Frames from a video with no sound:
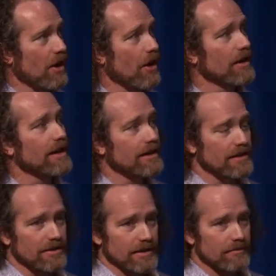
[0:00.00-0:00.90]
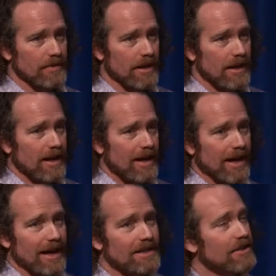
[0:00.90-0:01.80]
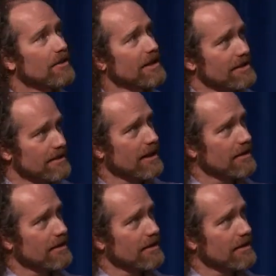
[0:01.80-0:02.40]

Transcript: are in industry. And I had to do this.